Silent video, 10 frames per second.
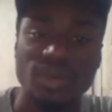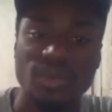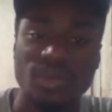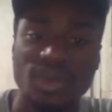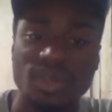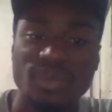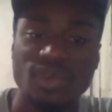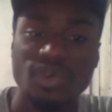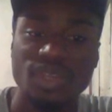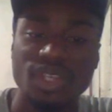read
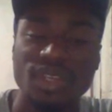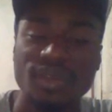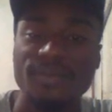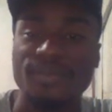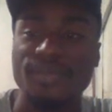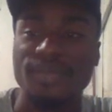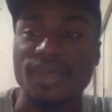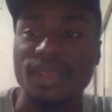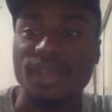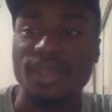more here,
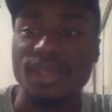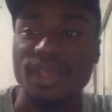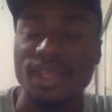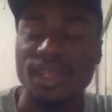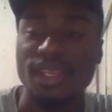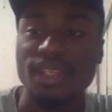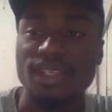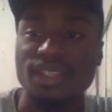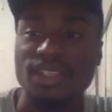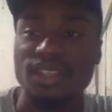and